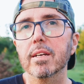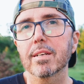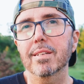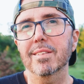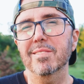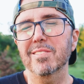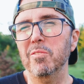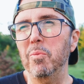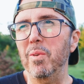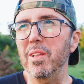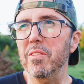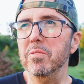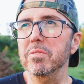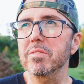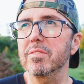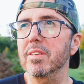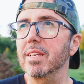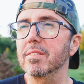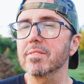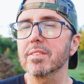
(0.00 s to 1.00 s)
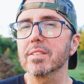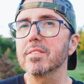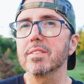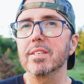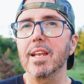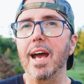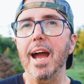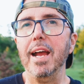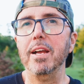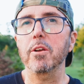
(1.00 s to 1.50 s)
it's one of those things that's
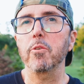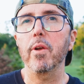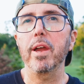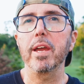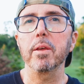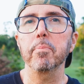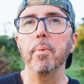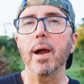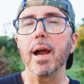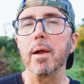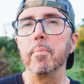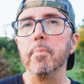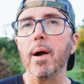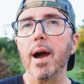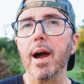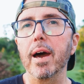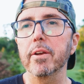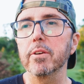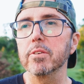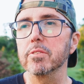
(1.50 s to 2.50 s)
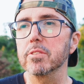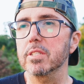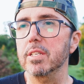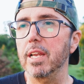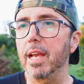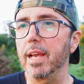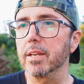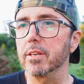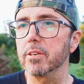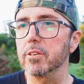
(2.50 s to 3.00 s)
not great by modern
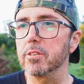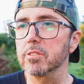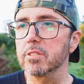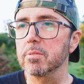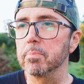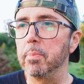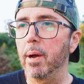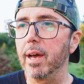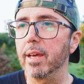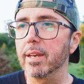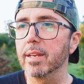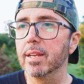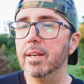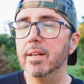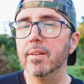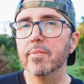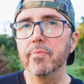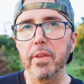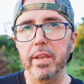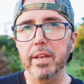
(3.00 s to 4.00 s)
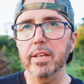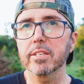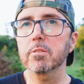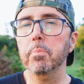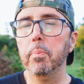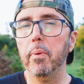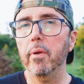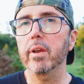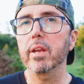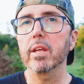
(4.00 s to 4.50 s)
standards, but it is
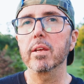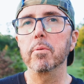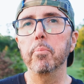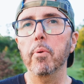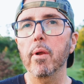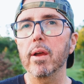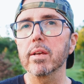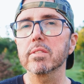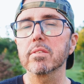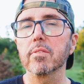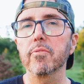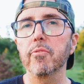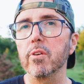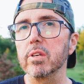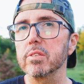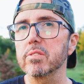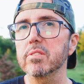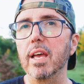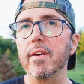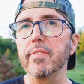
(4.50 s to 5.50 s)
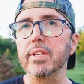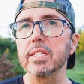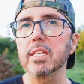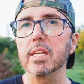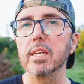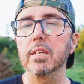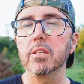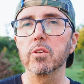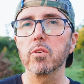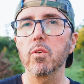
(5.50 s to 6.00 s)
pretty impressive for a
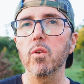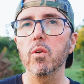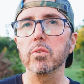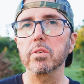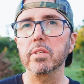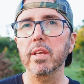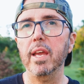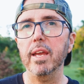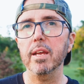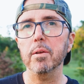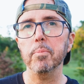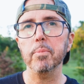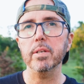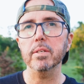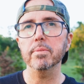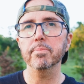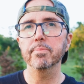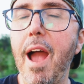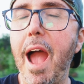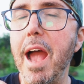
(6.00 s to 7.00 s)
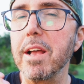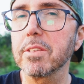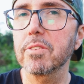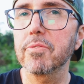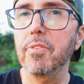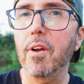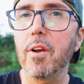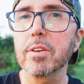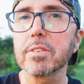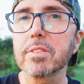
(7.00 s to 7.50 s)
17-year-old camera. As
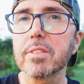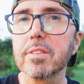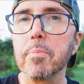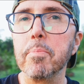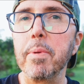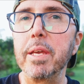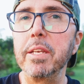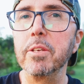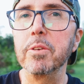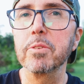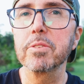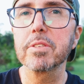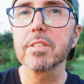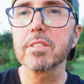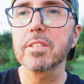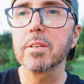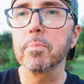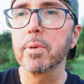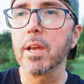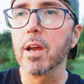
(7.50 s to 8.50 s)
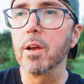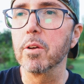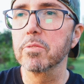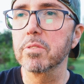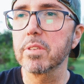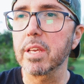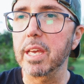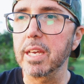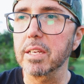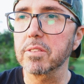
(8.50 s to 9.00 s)
far as the menu system
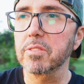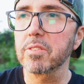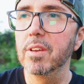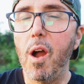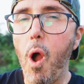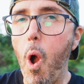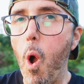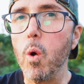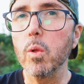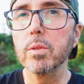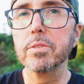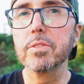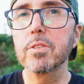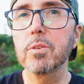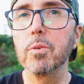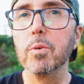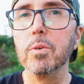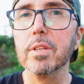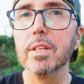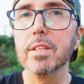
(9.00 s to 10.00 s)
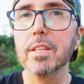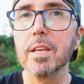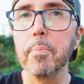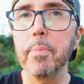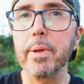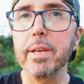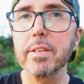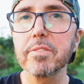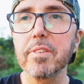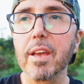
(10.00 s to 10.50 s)
goes, it's old school
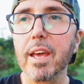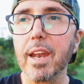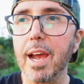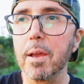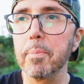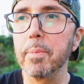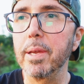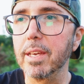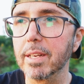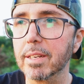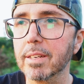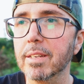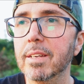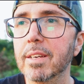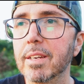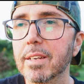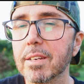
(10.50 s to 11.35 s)
Olympus, and I mean